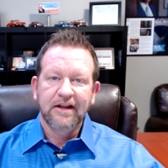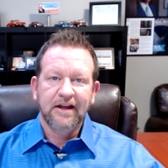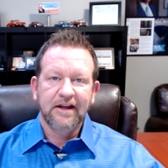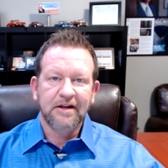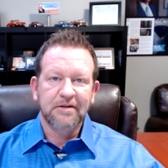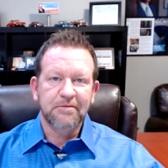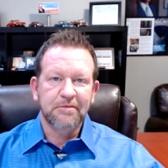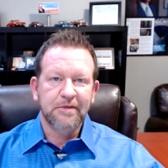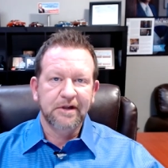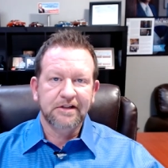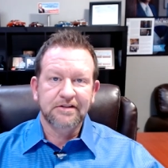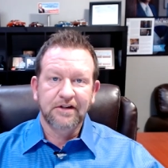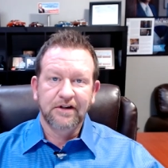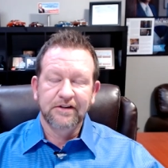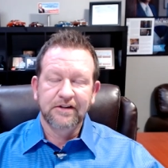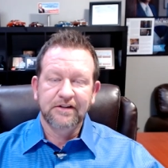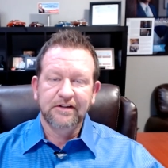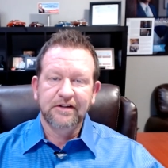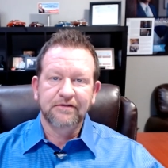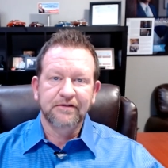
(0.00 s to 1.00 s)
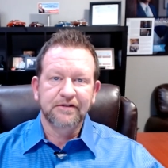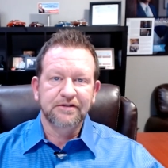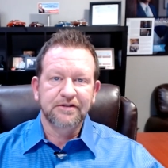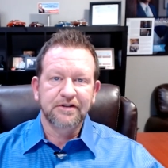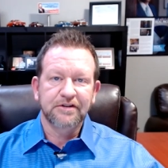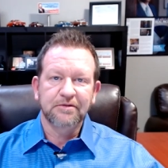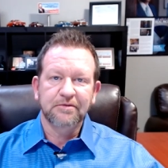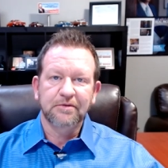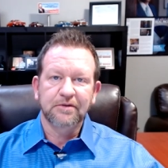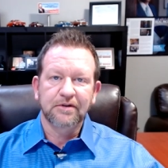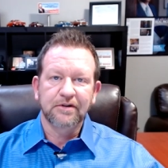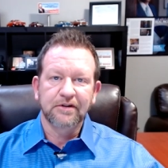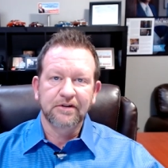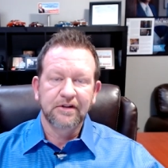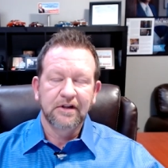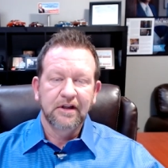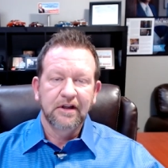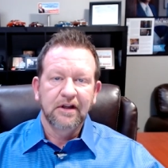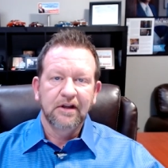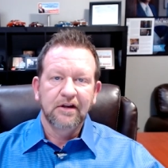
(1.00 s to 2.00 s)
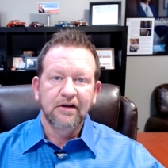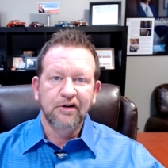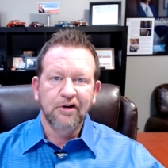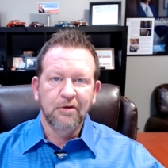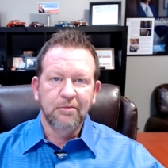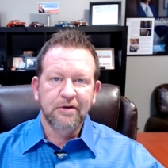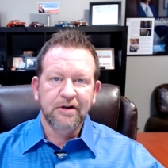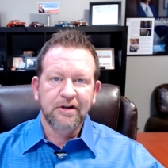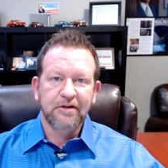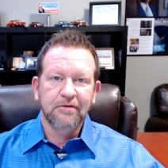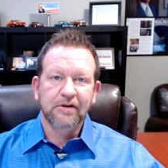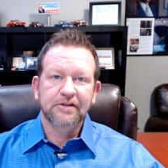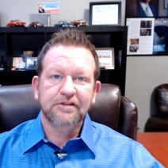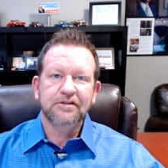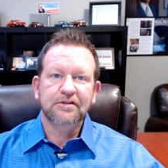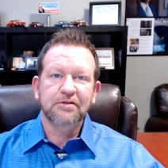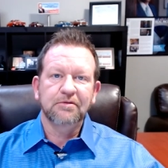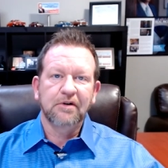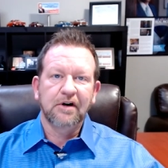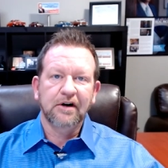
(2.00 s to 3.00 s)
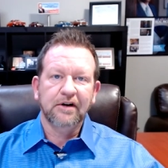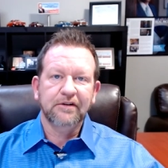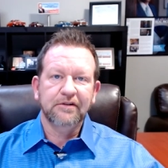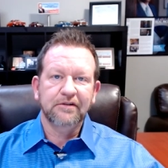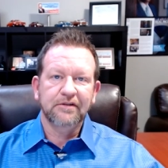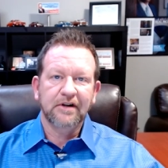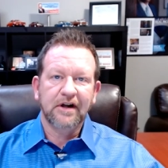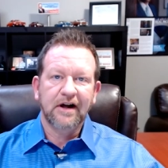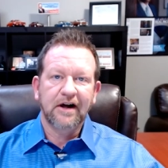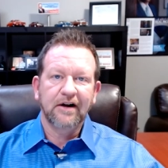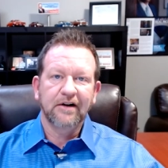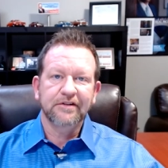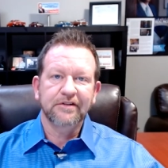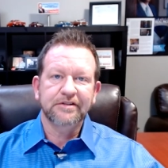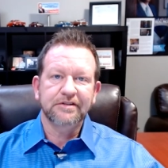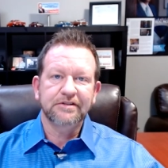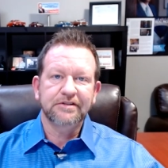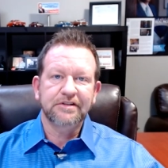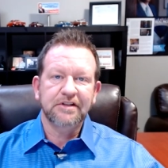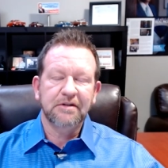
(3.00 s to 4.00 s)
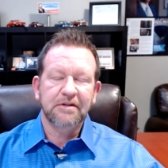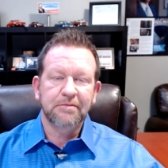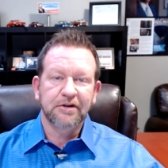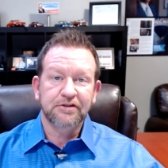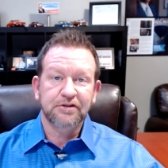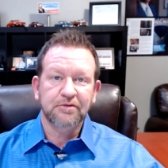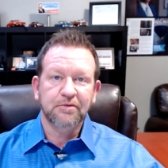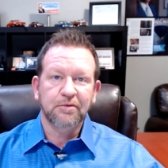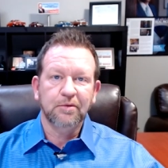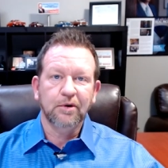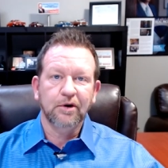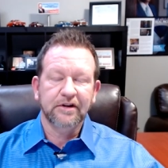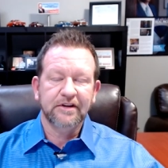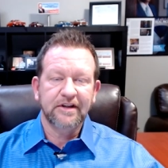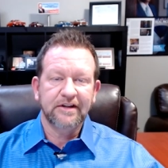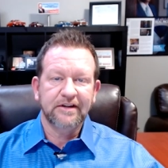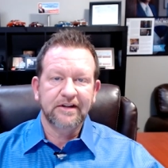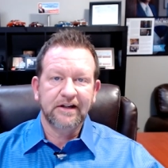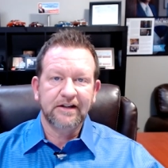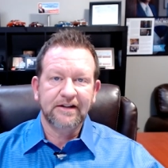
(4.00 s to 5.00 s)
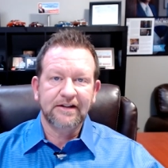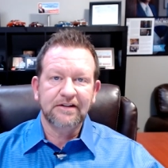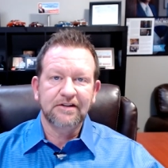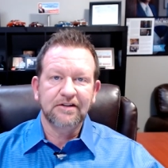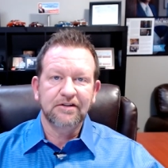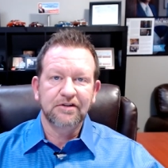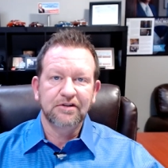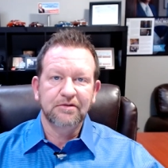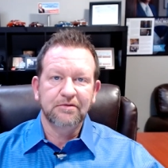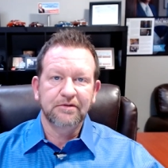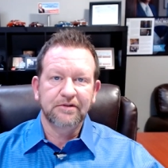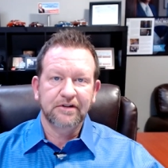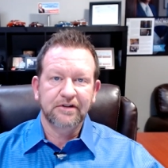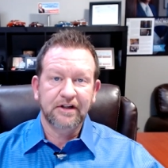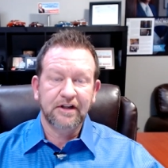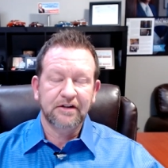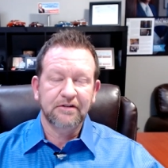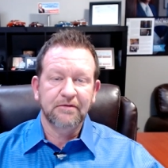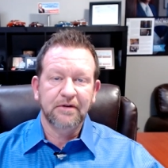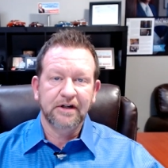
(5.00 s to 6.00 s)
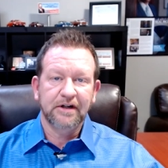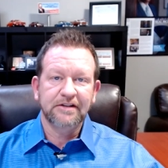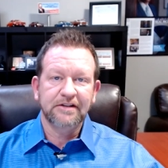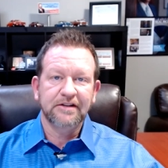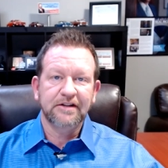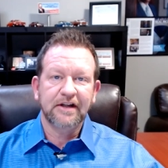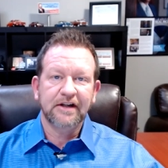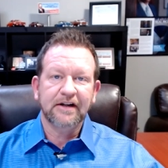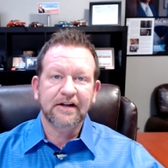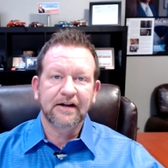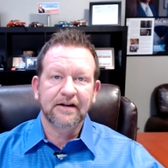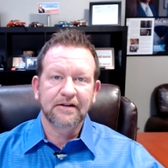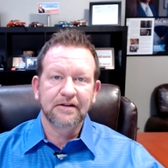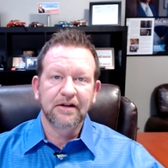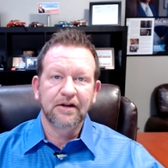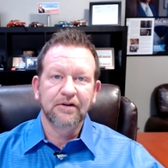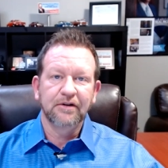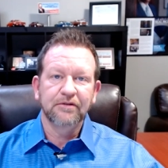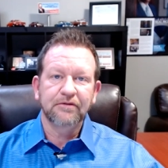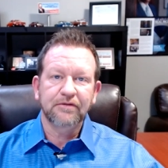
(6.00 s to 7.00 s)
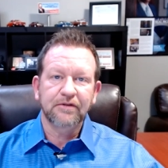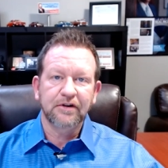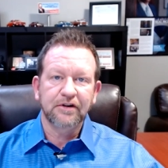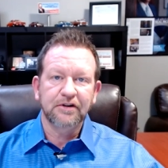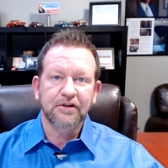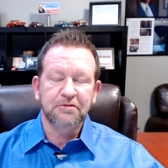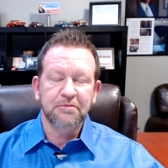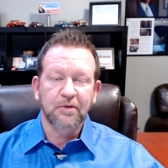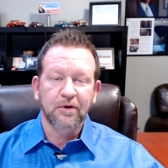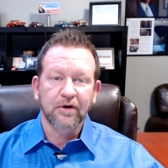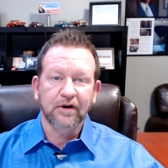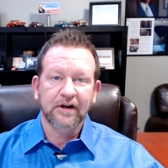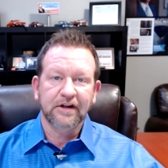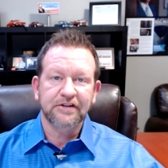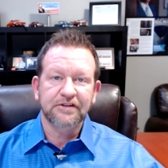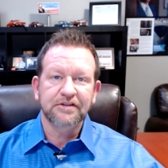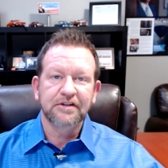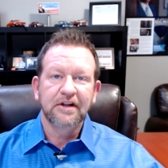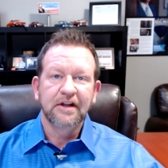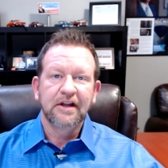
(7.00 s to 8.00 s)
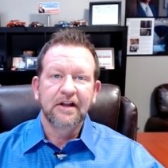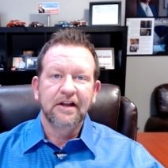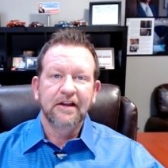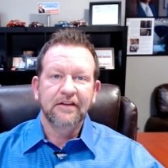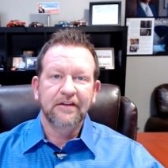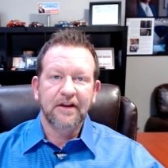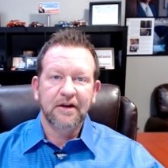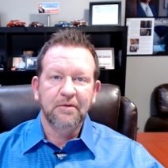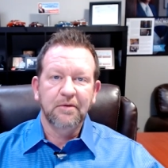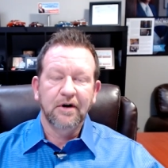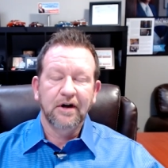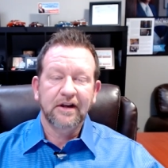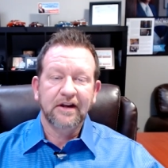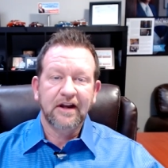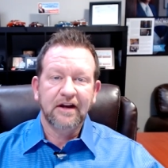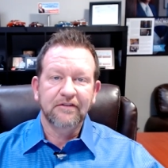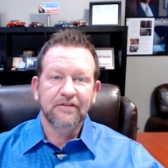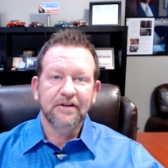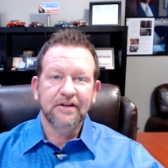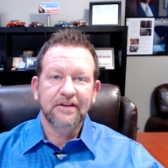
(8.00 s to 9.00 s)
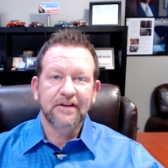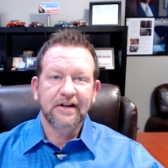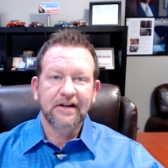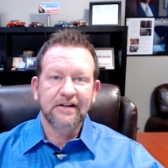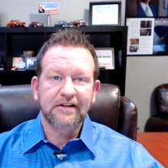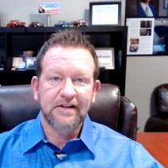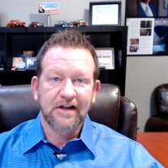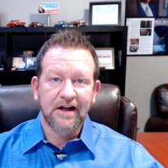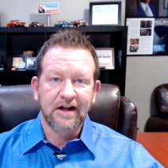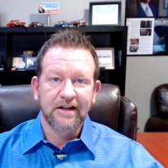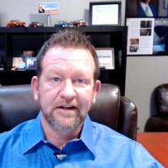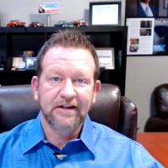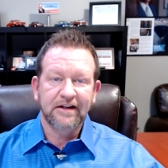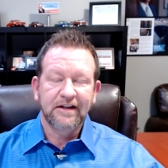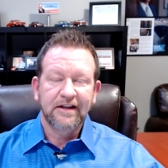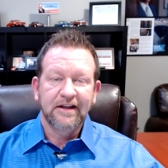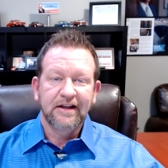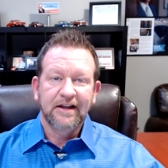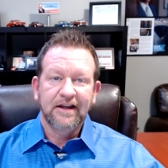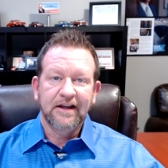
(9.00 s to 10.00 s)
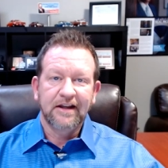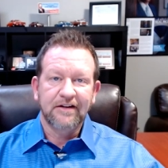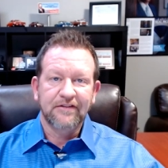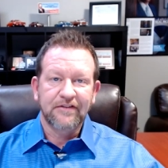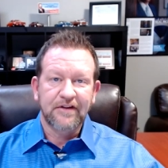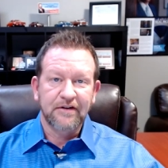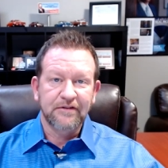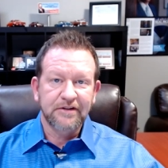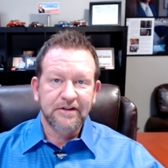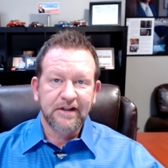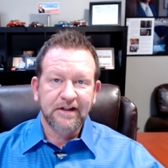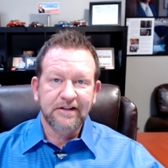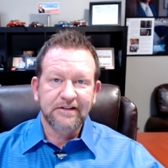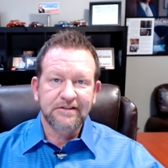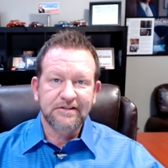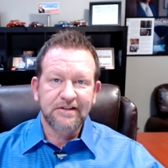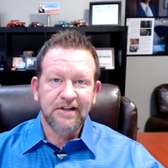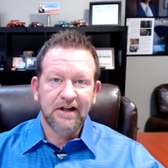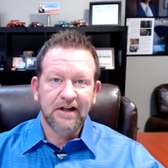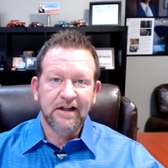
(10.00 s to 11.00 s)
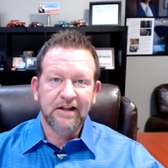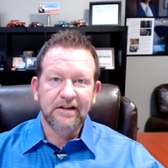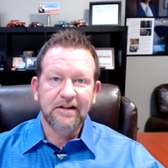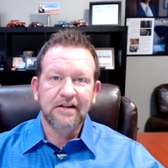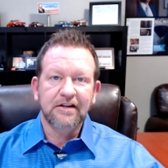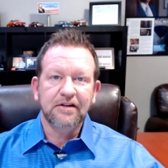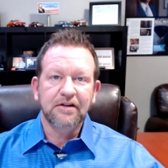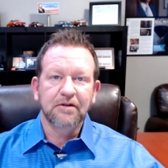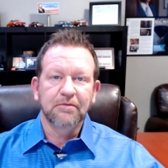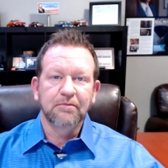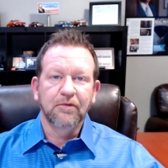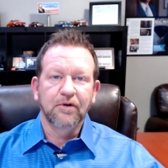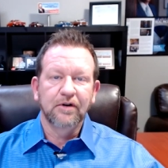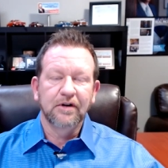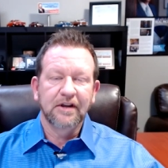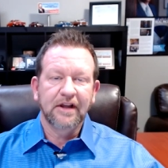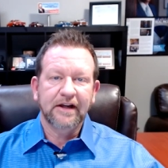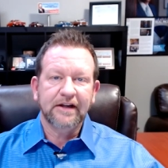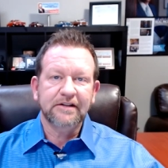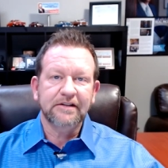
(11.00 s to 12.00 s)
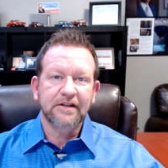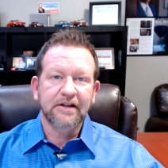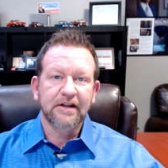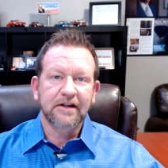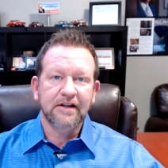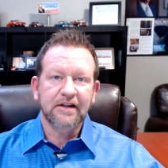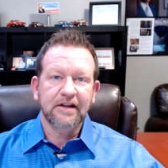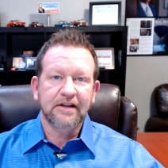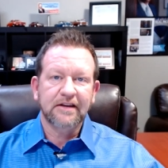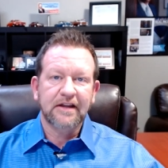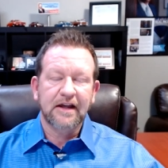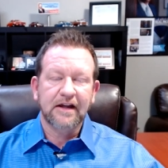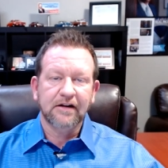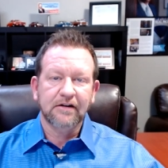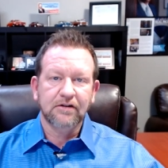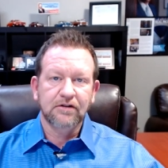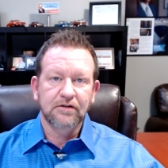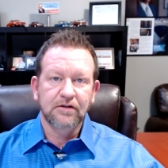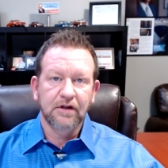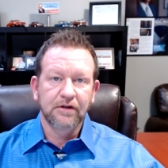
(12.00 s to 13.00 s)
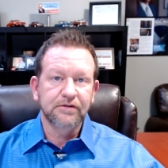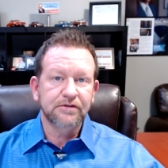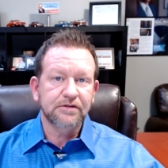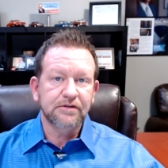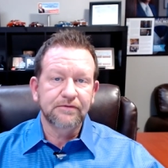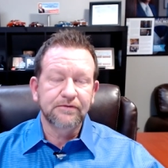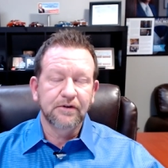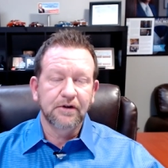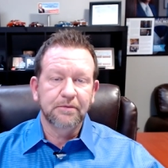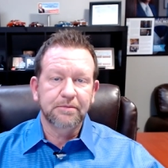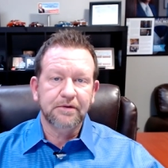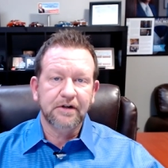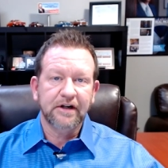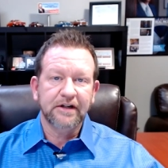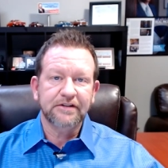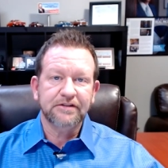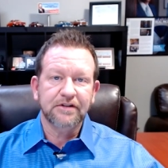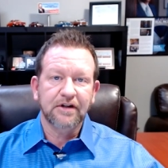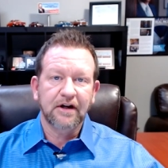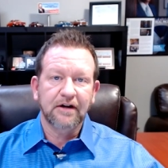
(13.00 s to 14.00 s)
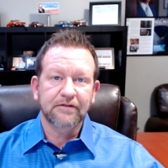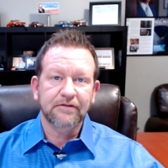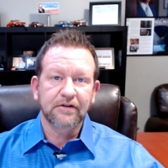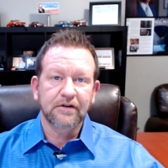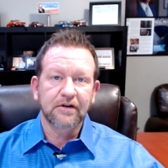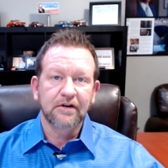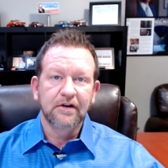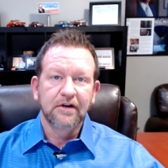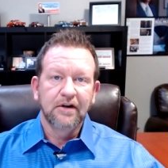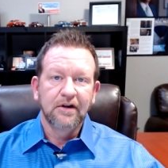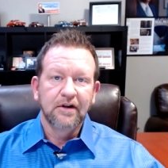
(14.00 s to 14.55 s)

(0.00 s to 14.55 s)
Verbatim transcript: and it makes all the difference in the world. Nobody wants to walk through a house and see a bunch of work that they need to do when they're getting ready to take out a loan for a new mortgage. They want everything done. And if everything is done, you're more likely going to get that close to full price offer